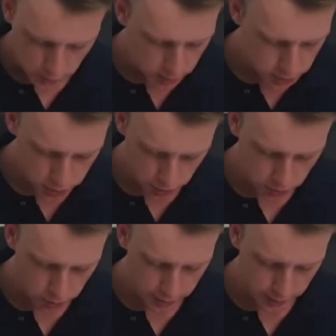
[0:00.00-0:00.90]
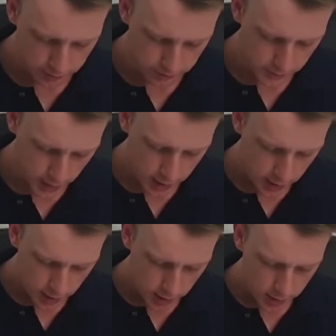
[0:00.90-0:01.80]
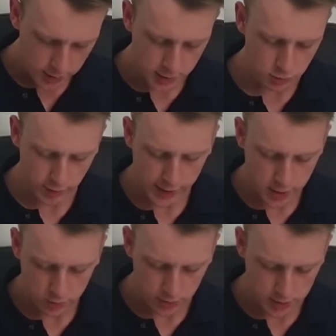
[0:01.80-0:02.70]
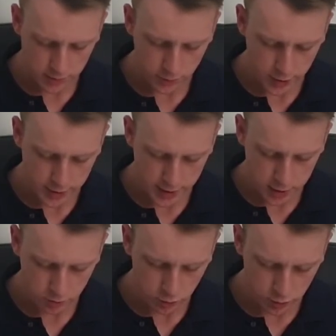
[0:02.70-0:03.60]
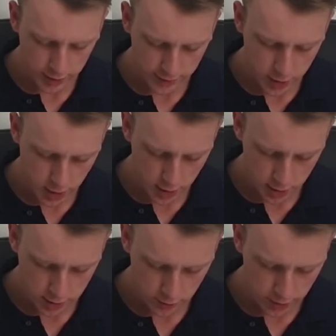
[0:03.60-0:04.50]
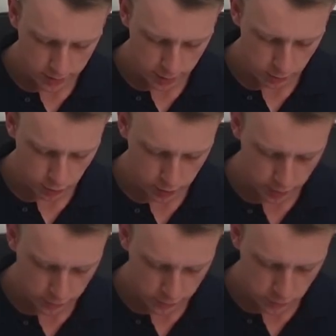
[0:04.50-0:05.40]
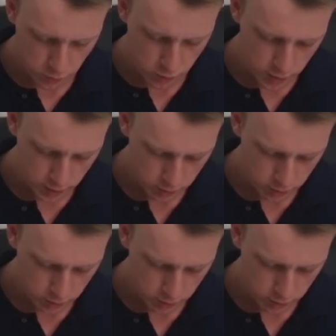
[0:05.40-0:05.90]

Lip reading: Show you the working. This radius, we can simplify it down to root 11 divided by root 4,